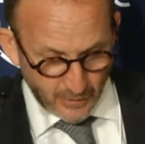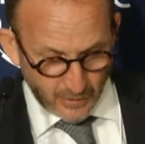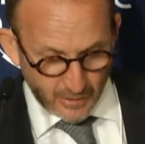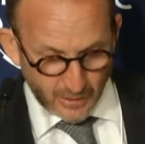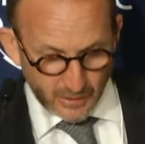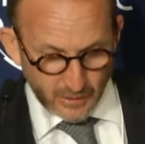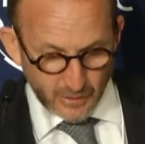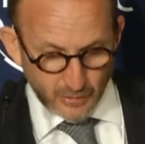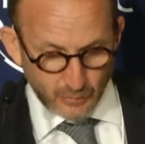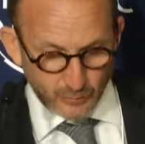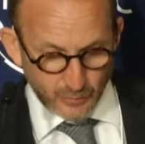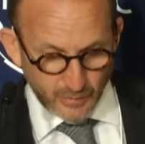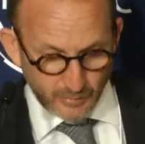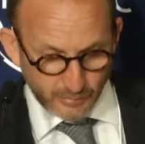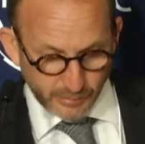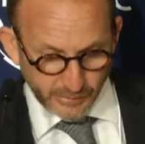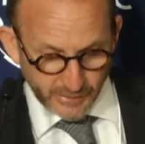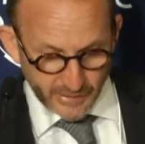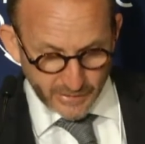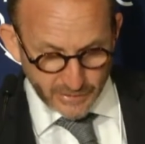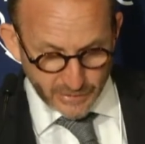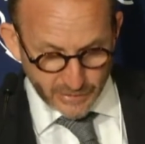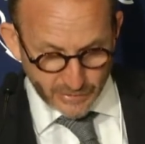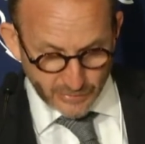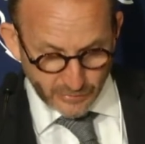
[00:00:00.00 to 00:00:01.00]
Uh, we
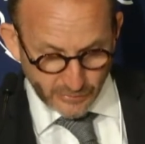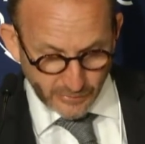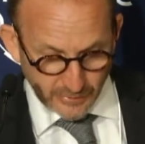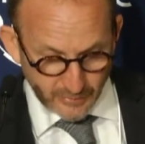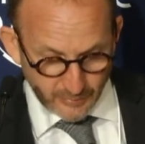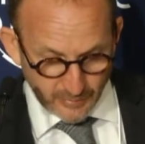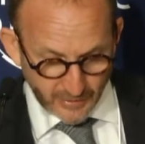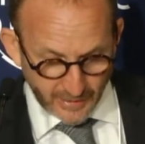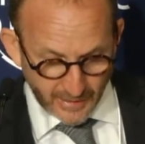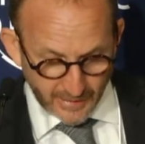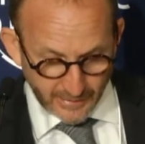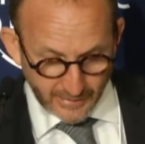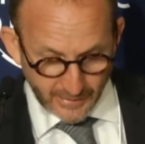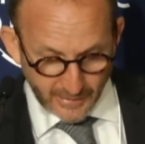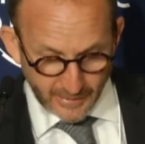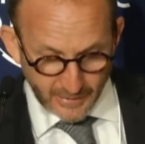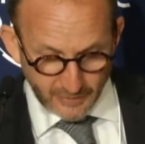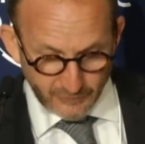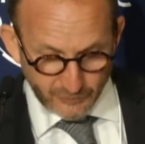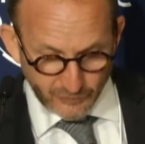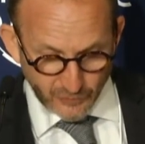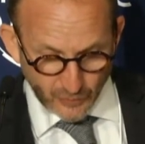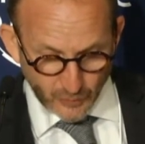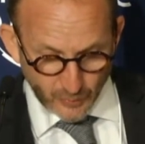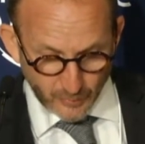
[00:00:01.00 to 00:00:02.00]
pledge to eliminate any
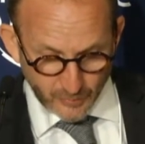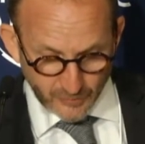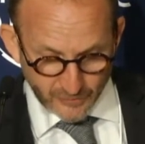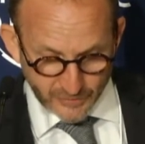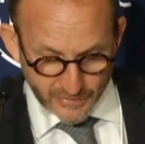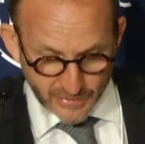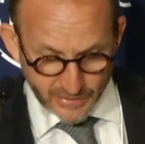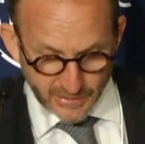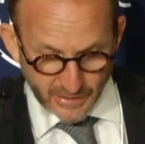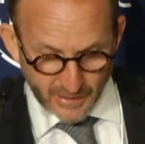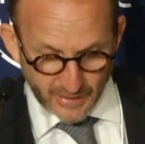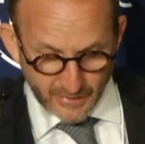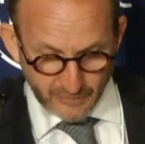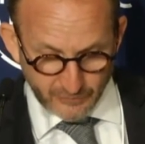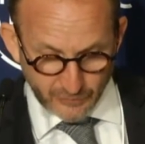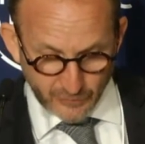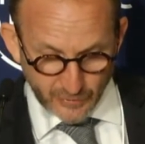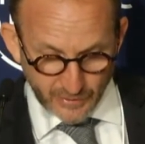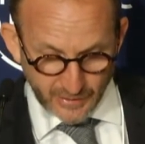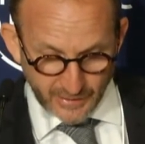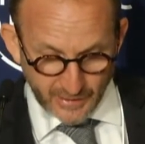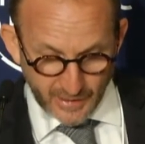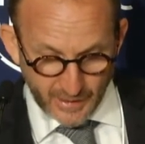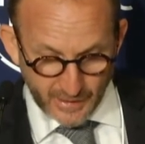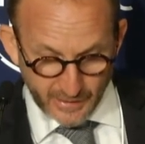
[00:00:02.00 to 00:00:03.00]
form of
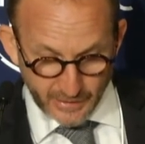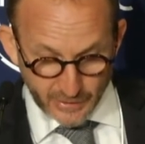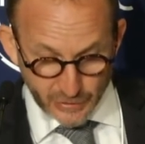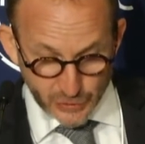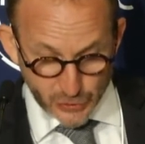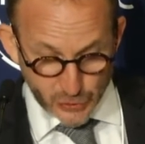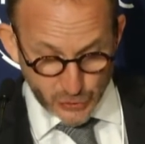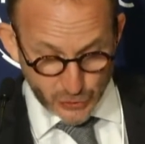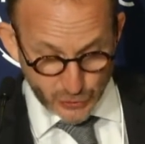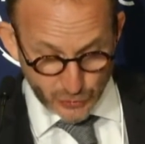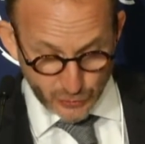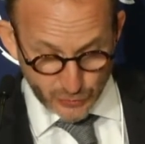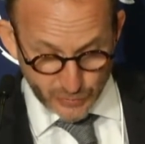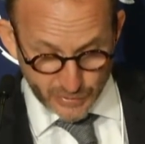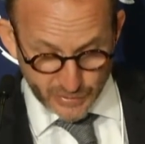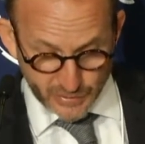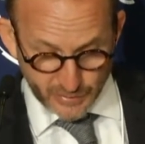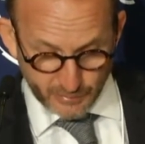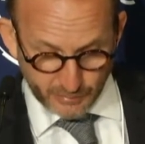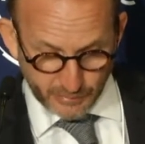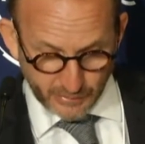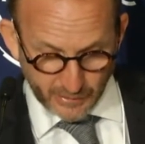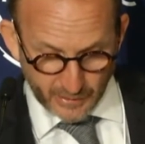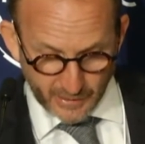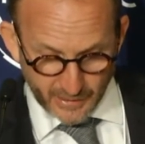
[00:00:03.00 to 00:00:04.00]
slavery and ensure
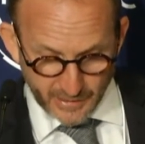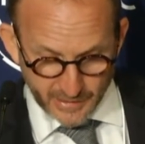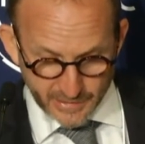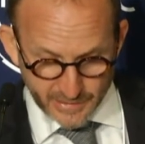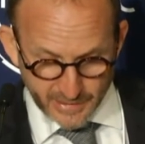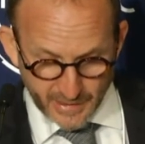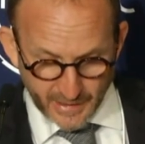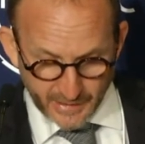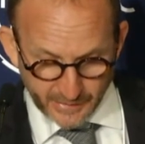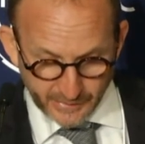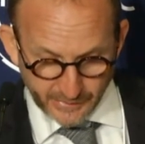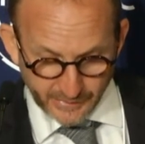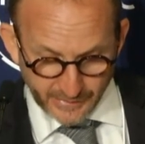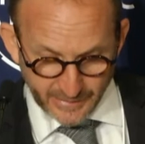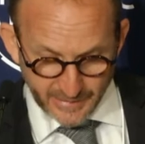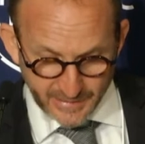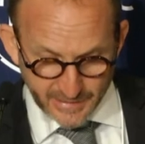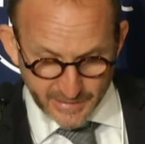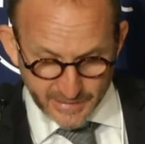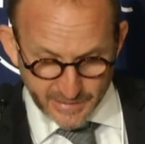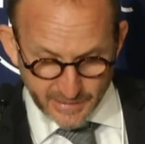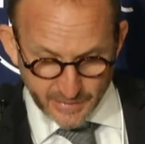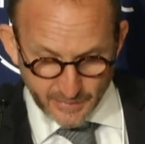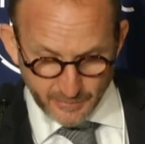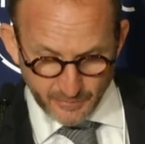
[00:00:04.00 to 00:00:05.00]
suppliers at
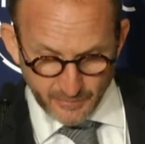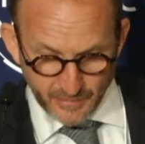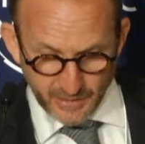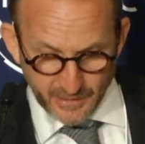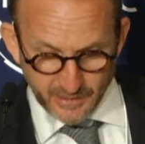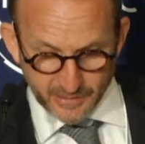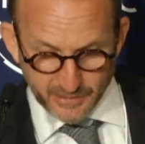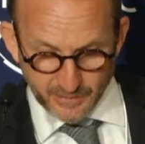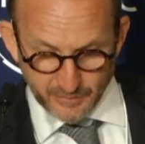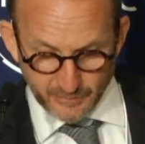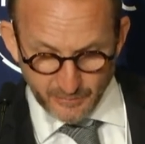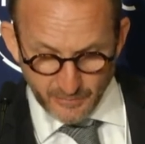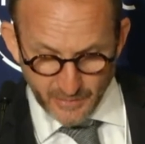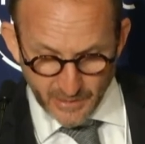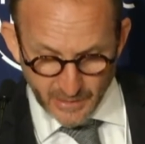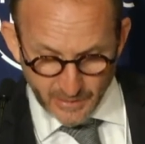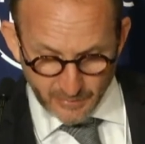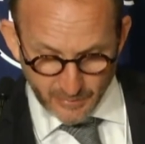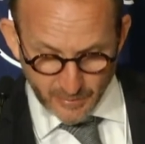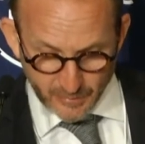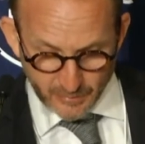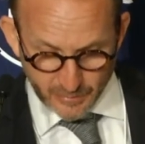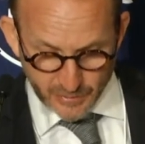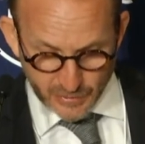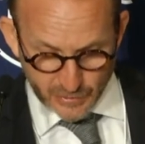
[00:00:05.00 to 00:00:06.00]
least meet
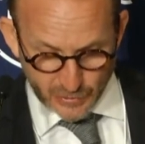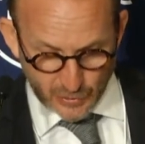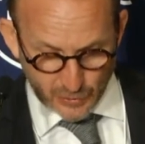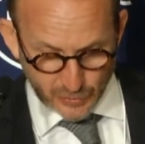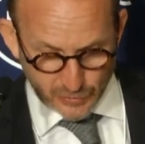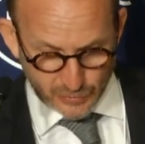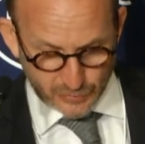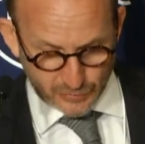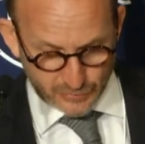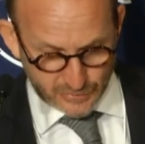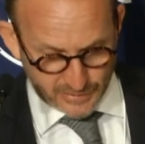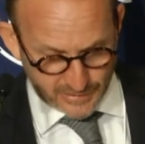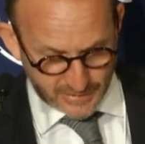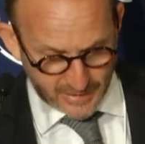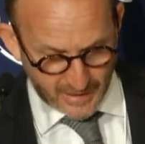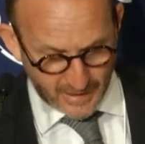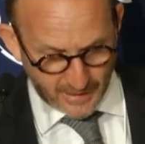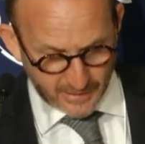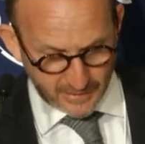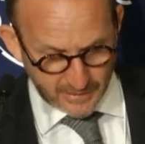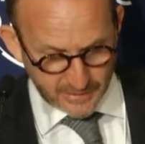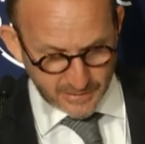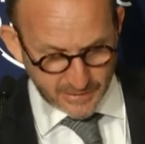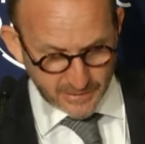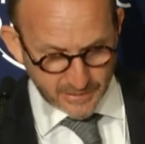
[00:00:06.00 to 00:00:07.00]
minimum social
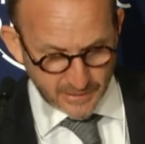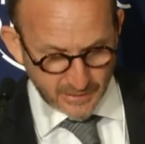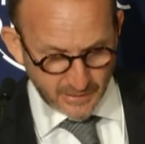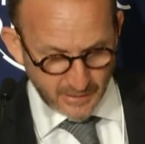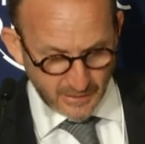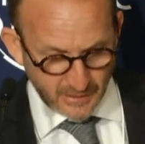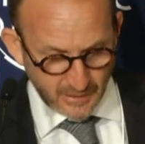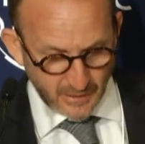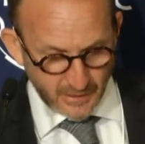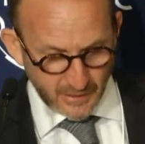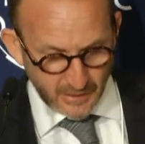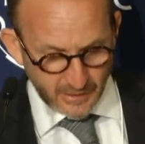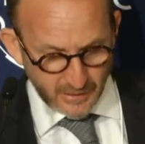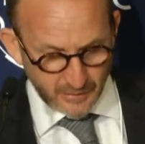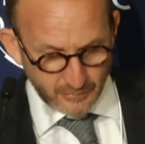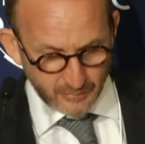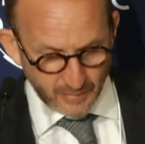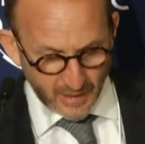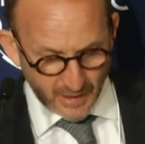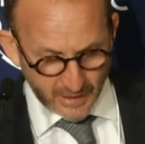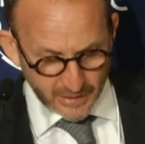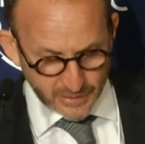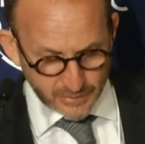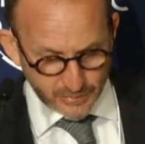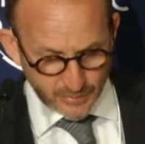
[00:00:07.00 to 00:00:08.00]
standards in
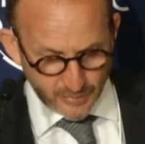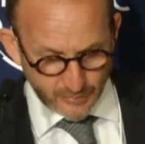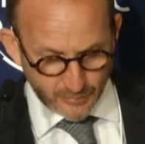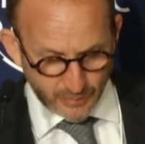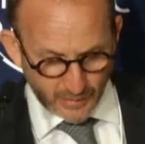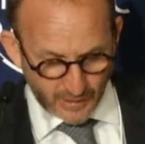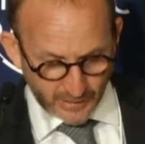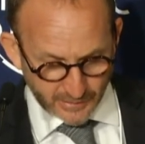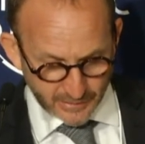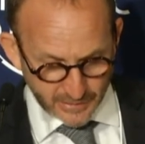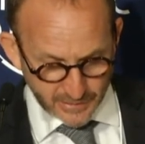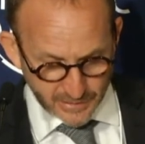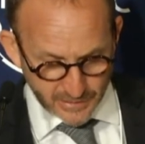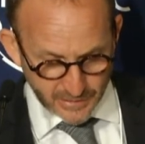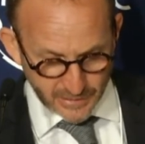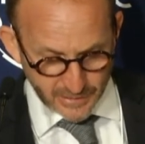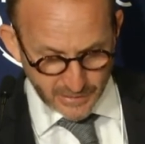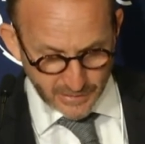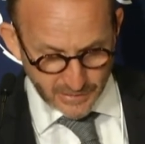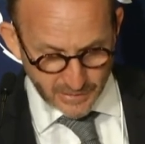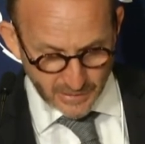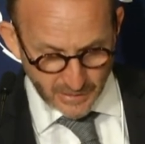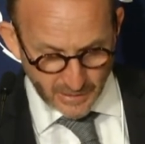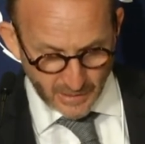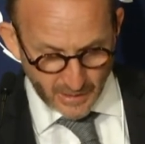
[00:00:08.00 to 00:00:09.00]
management
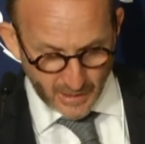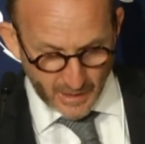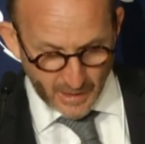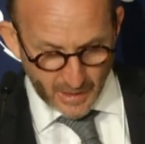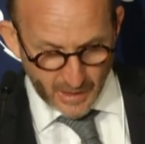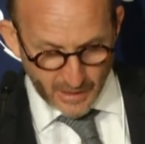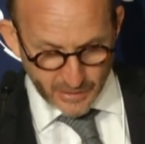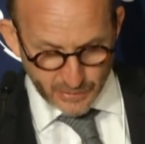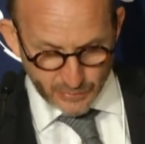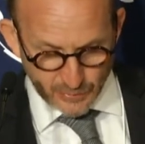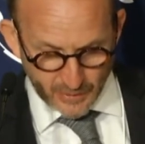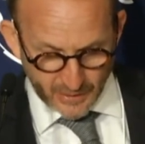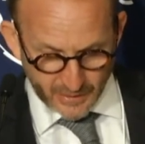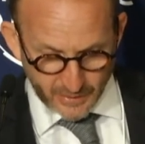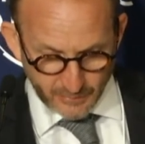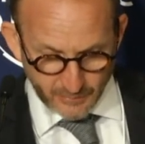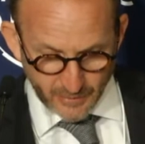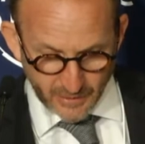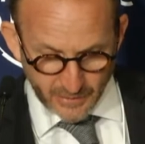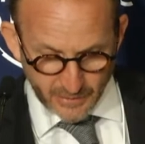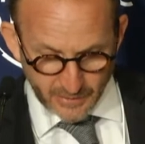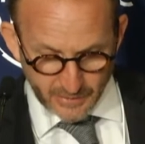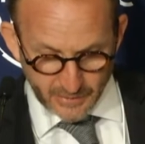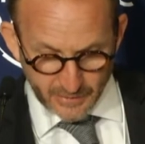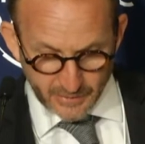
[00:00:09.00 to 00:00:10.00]
practices as
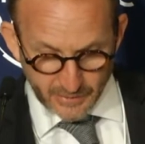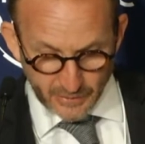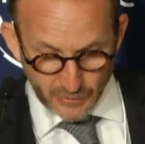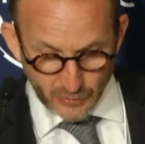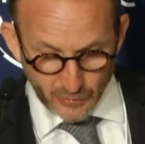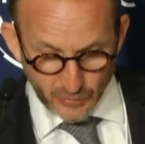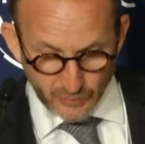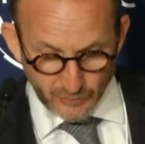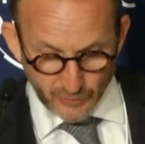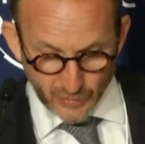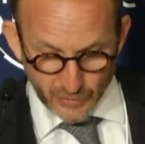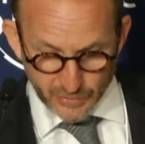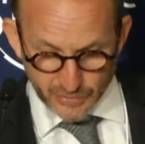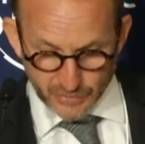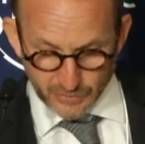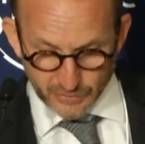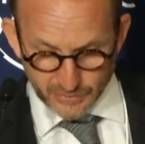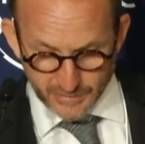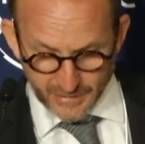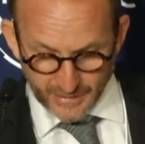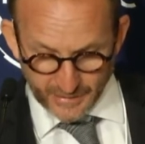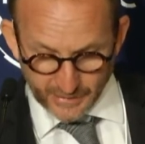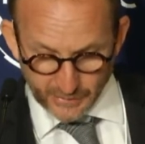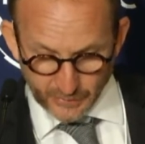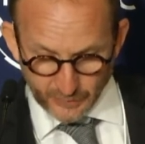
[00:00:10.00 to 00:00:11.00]
recommended in the Universal
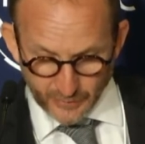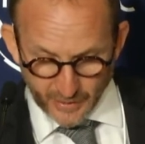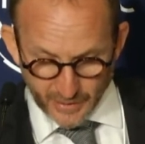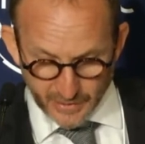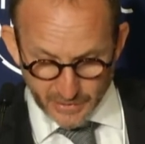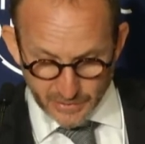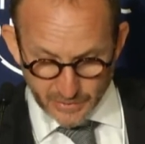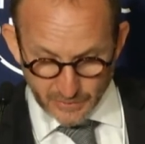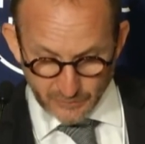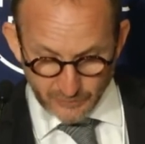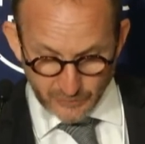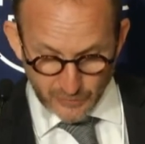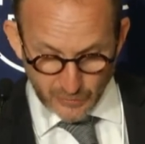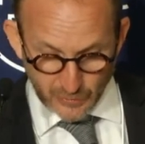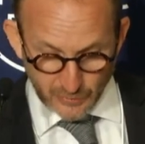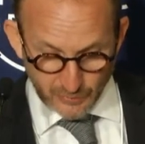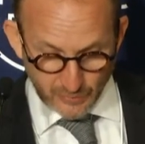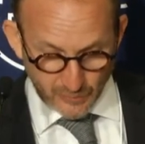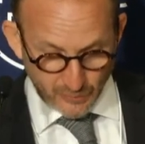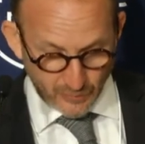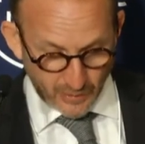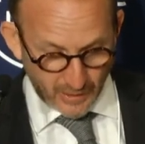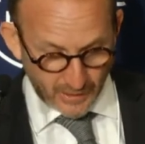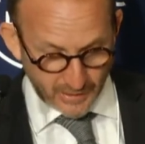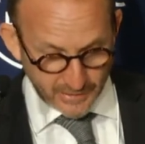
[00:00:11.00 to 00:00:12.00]
Declaration of
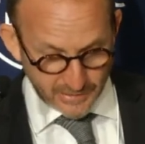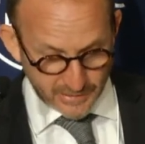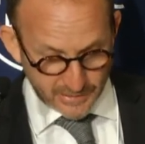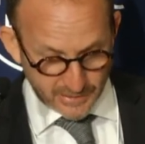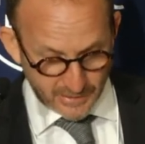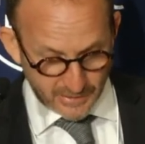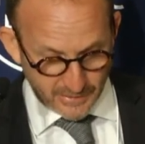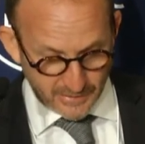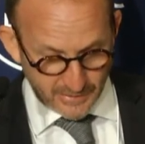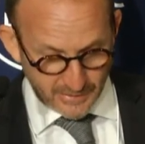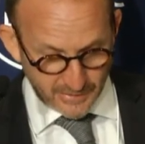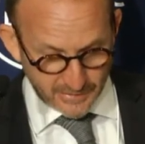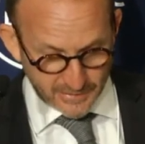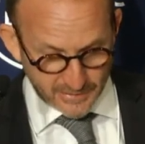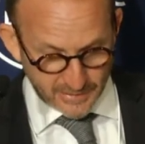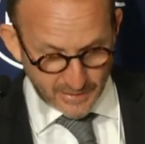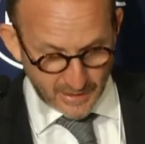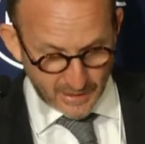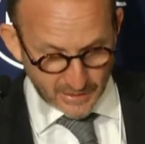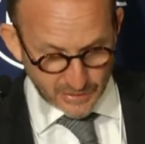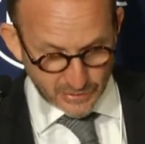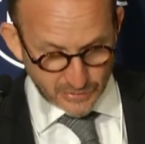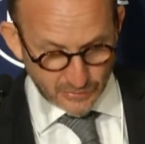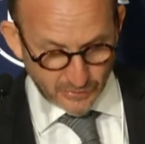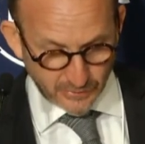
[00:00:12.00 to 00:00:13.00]
Human Rights and the
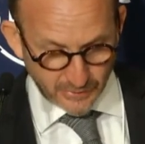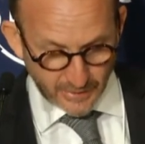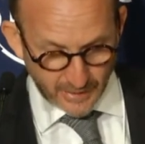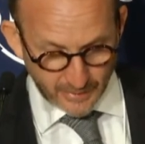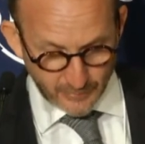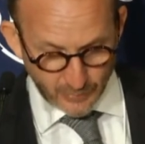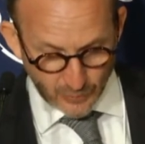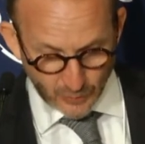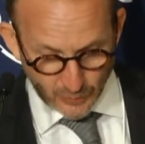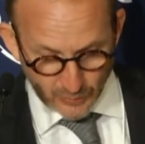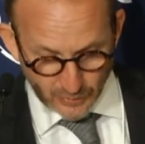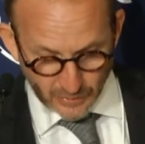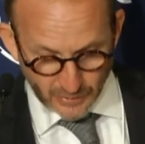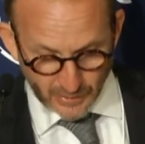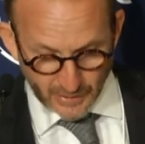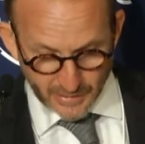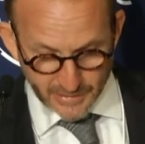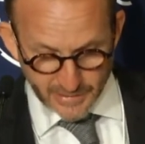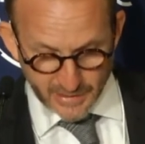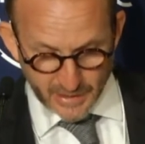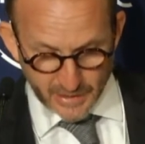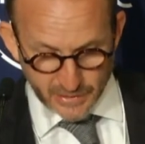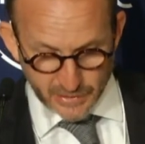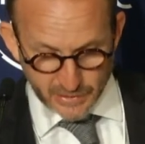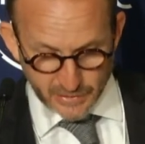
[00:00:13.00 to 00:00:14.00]
International Labour
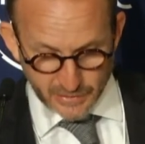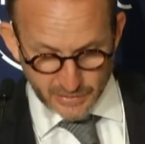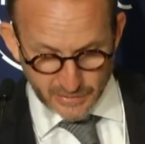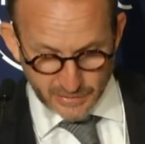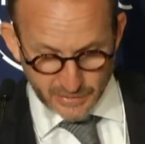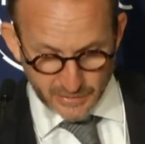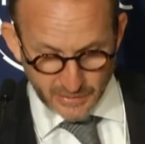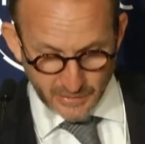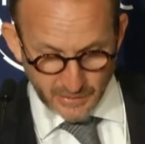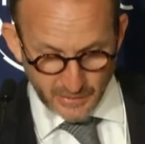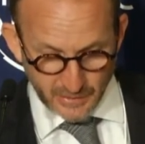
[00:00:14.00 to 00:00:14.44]
Organization's